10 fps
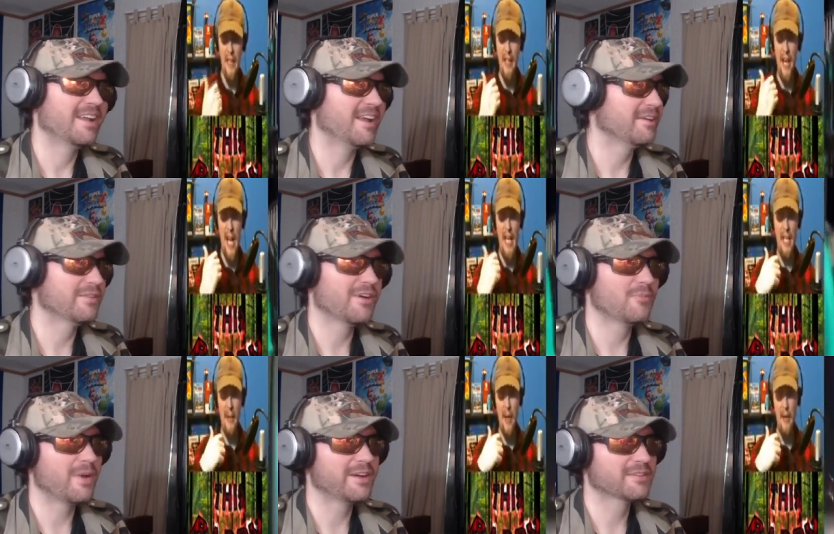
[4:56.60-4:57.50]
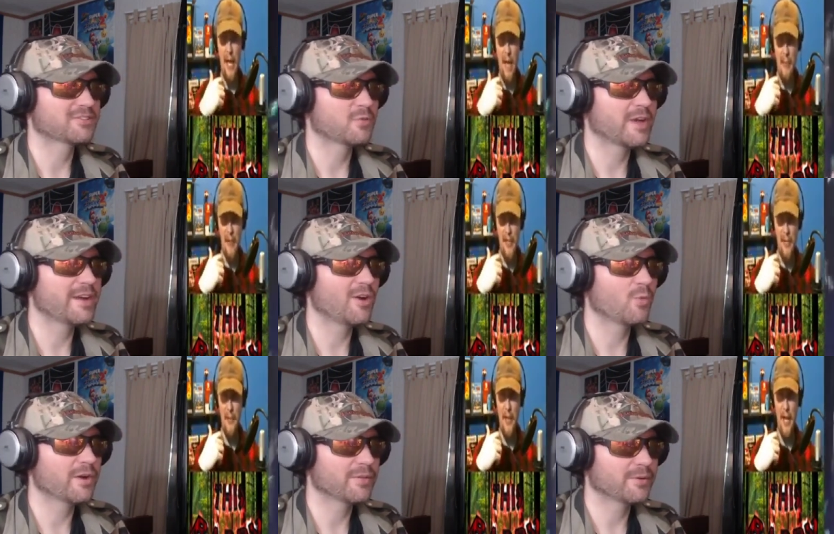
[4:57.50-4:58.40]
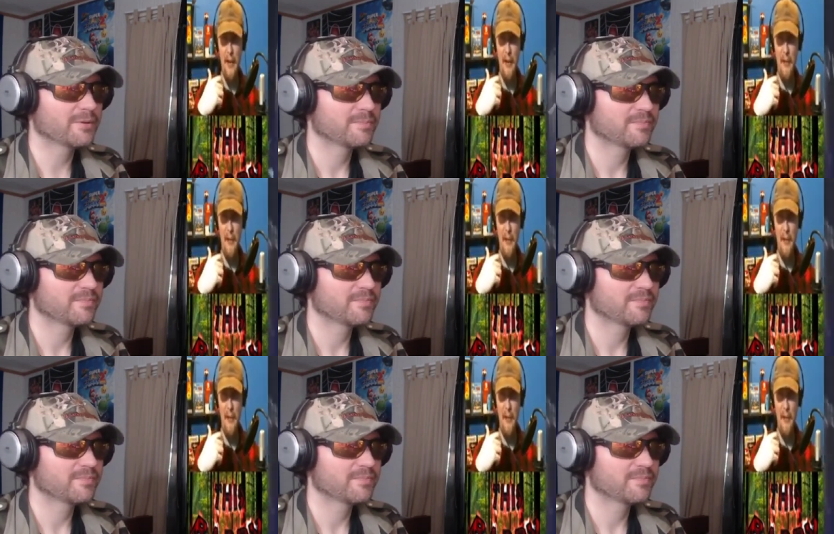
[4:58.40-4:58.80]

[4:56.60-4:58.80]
Speaker 1: I don't know, man. Tornado weather. I don't know.